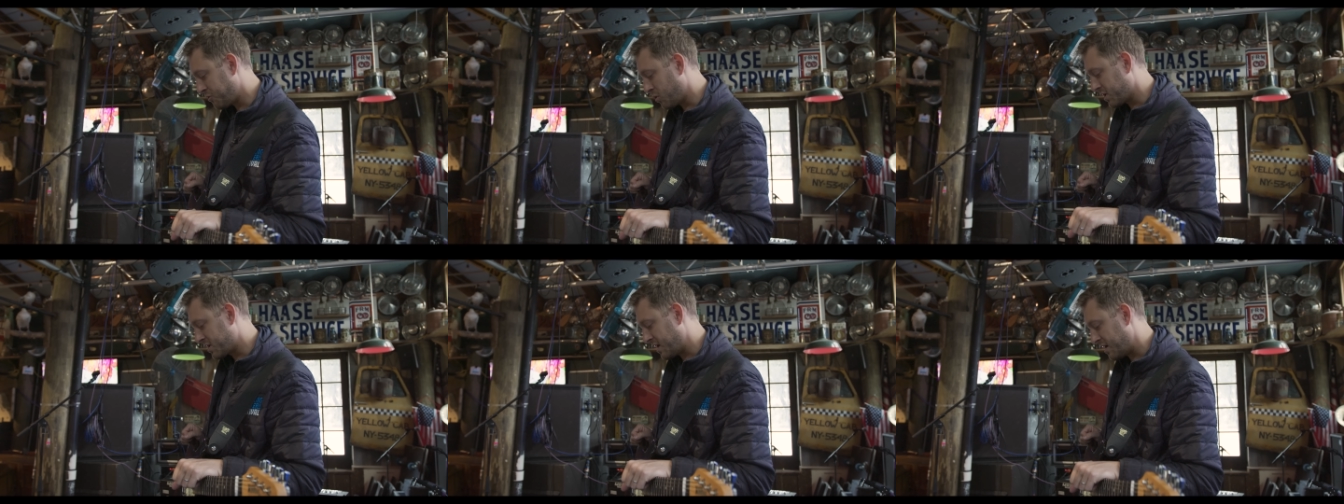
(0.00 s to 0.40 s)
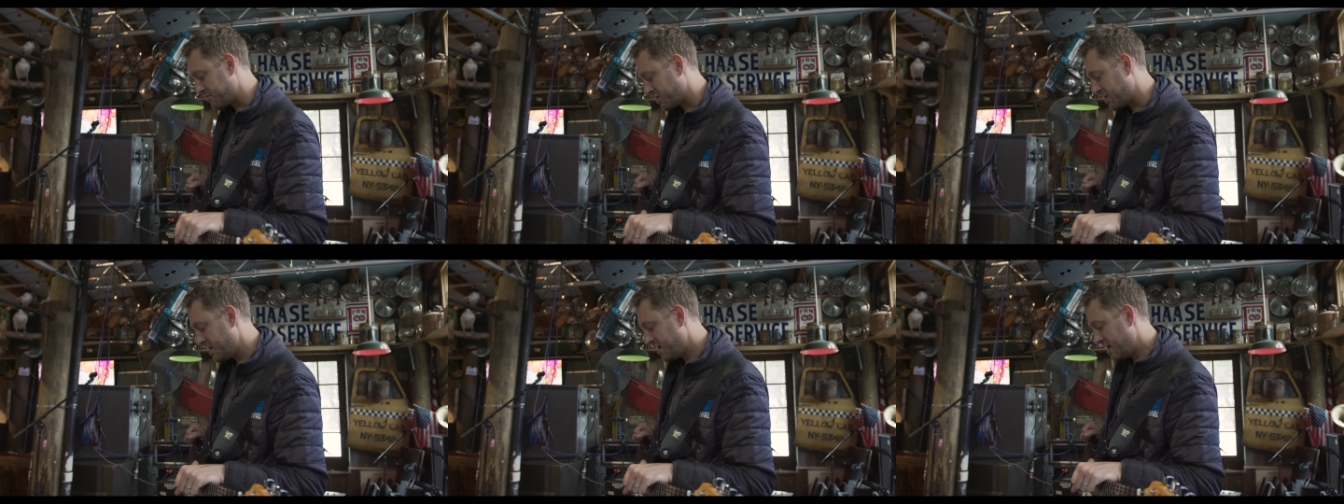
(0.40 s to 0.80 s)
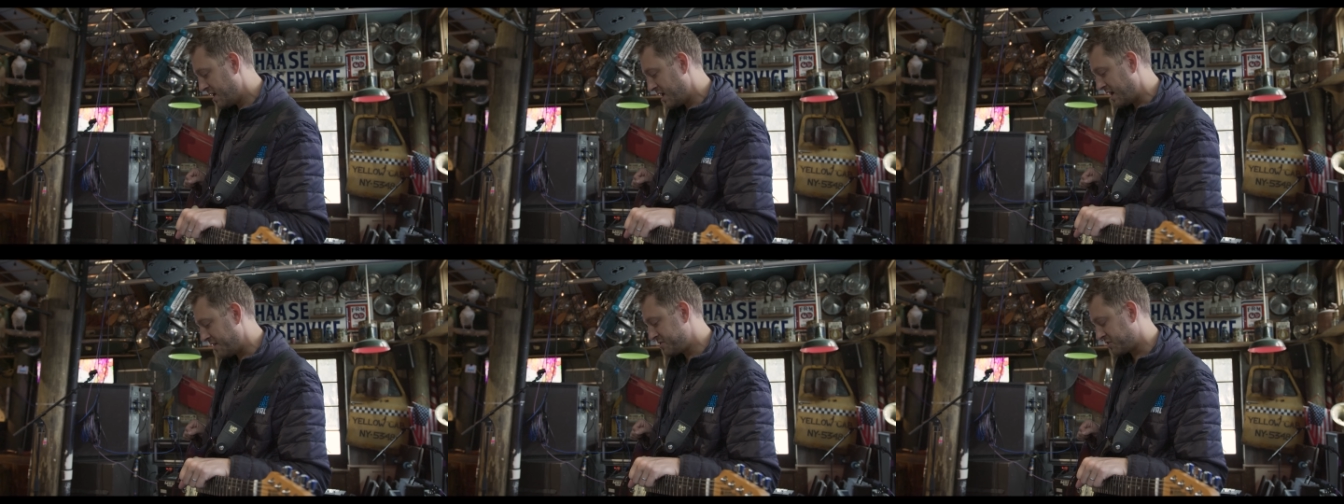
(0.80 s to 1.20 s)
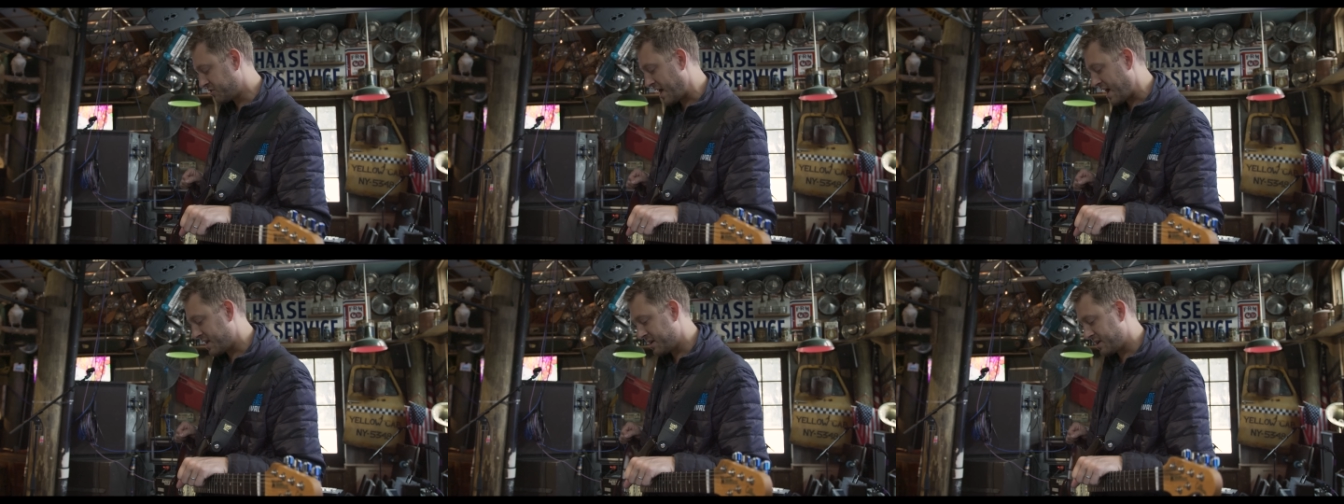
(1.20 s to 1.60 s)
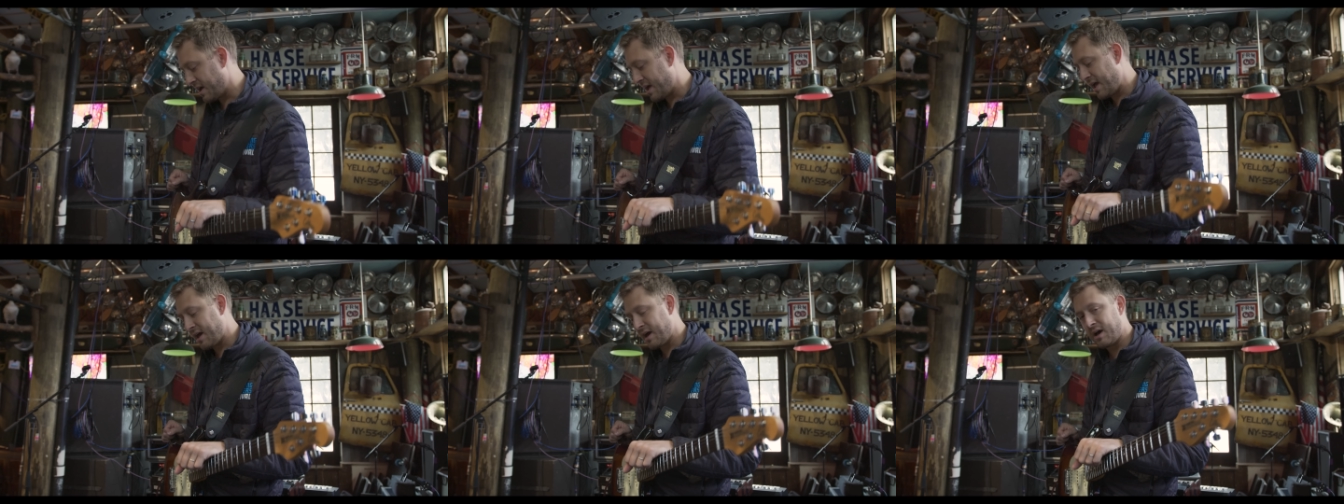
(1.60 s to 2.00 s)
for a cover, I've just added
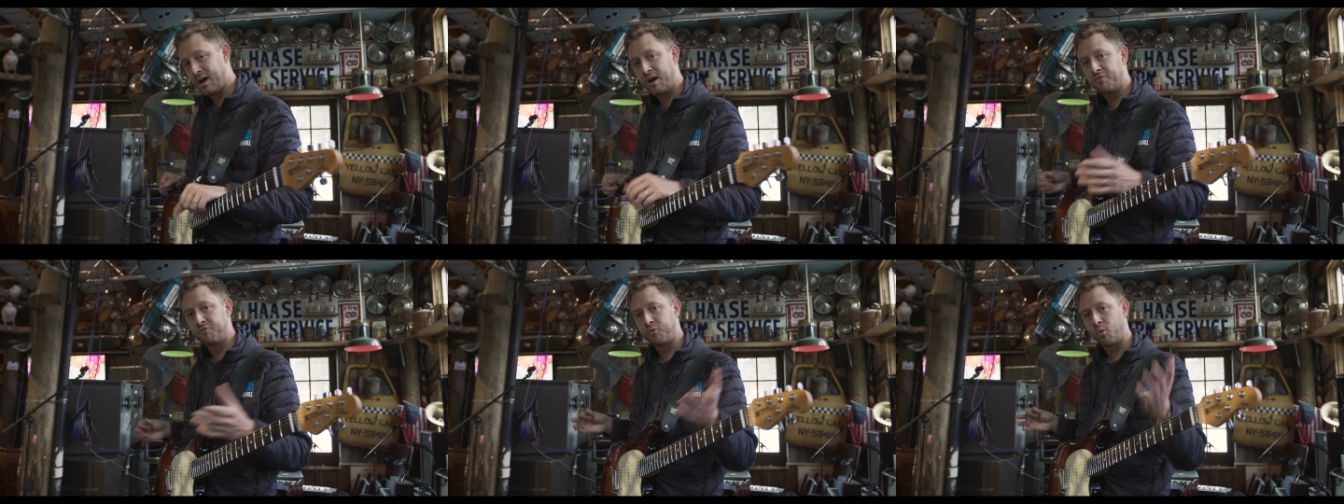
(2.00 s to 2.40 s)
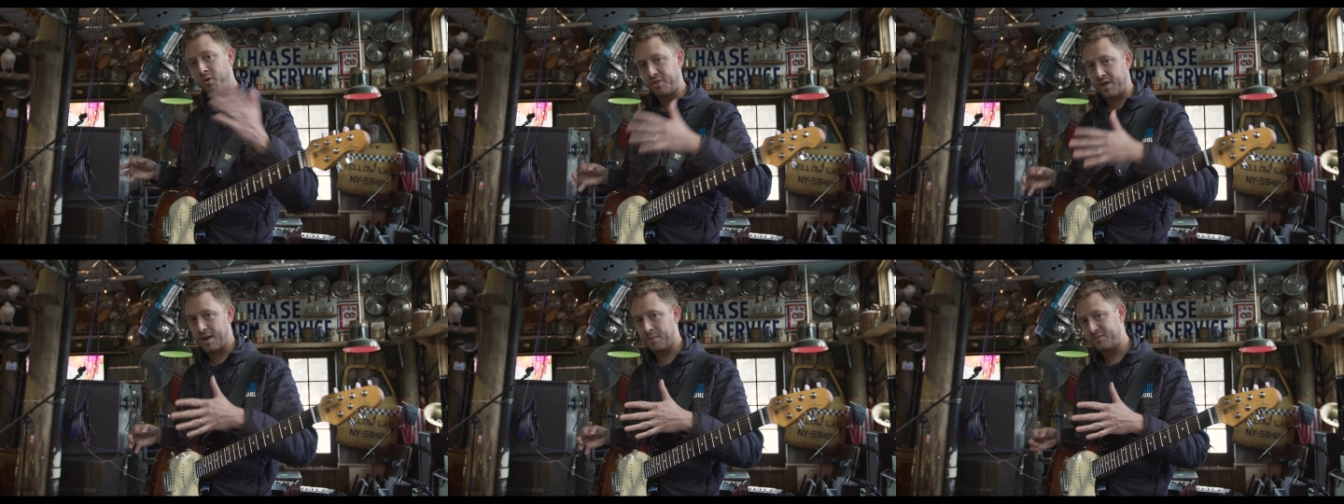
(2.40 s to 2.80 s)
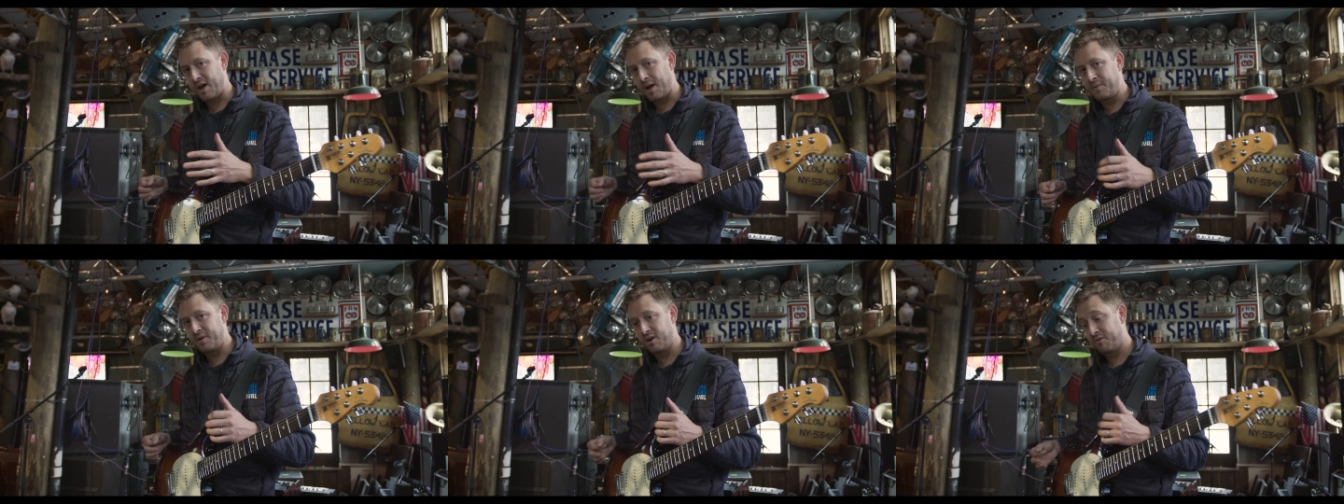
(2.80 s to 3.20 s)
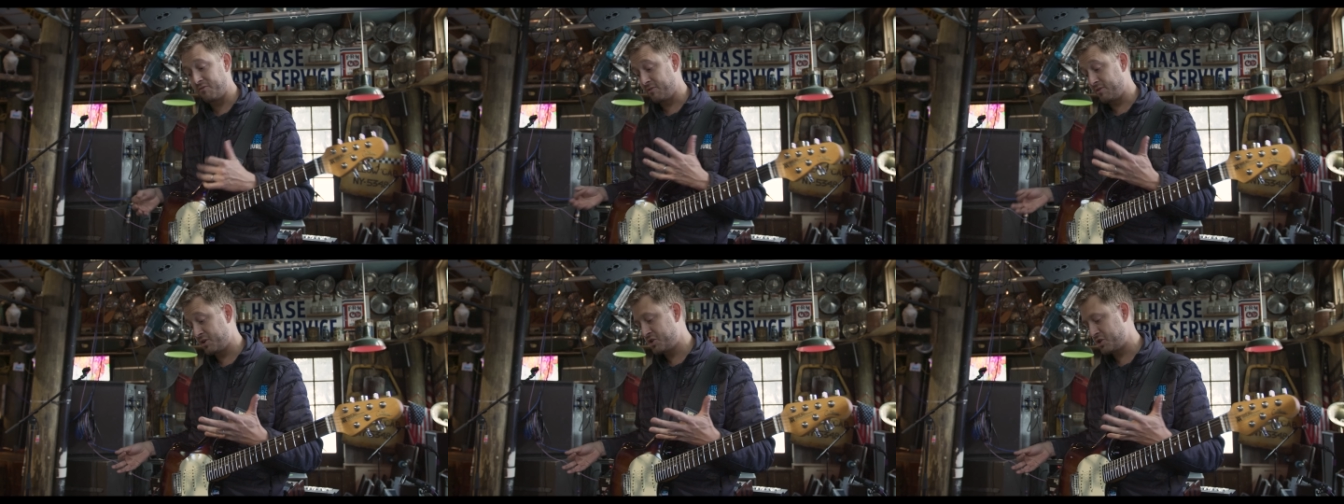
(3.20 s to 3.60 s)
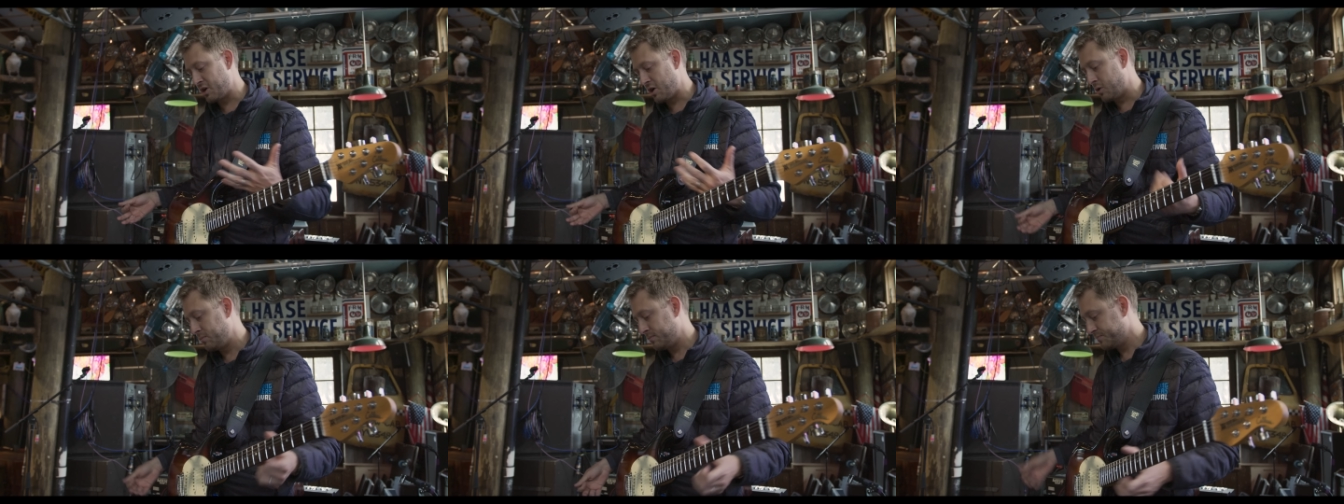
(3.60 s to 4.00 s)
a, uh, a fourth amp type here for this
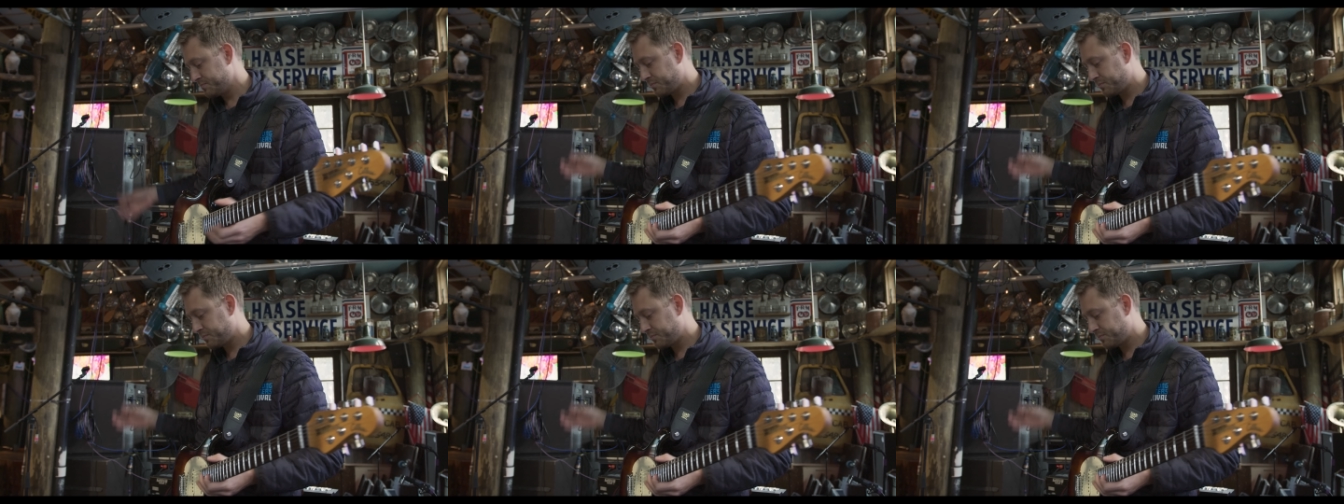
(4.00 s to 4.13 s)
show.